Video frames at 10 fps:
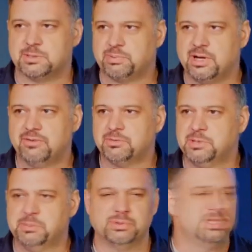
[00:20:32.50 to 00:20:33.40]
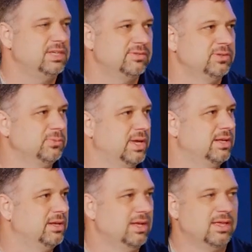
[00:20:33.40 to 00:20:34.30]
to pray for people even
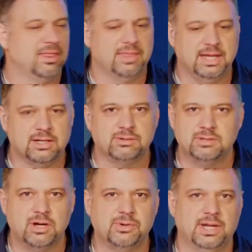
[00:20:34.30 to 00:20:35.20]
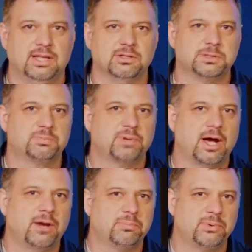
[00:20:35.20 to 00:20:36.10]
when they don't know it. And those
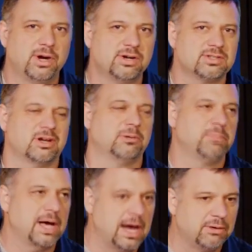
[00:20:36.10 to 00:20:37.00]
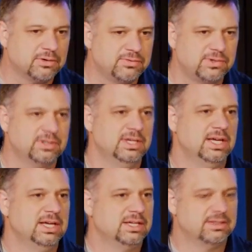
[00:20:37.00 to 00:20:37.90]
pr- prayers are powerful,
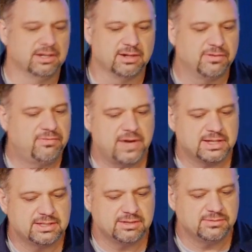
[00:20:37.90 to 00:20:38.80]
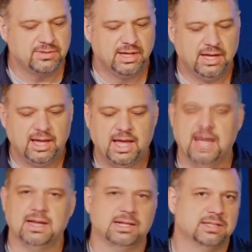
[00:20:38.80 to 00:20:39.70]
they're effective. Mm-hmm.
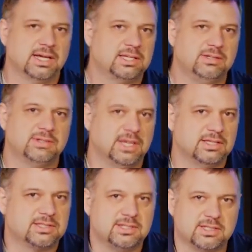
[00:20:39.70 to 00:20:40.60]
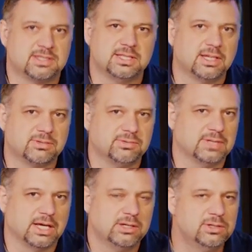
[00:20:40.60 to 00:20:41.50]
And I'd like you kids to just think through
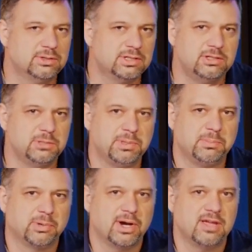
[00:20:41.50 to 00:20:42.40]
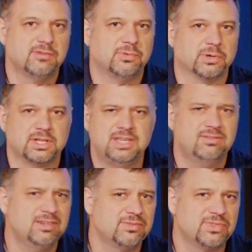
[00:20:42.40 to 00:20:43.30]
that. Who can you be praying for,
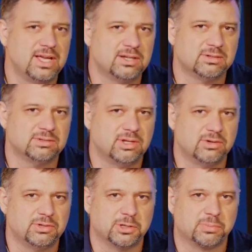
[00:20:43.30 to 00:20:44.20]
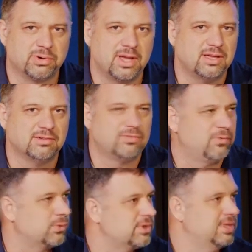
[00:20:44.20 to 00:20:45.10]
even if they don't know you're praying
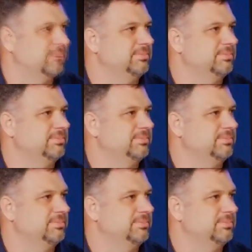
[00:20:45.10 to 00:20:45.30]
for them?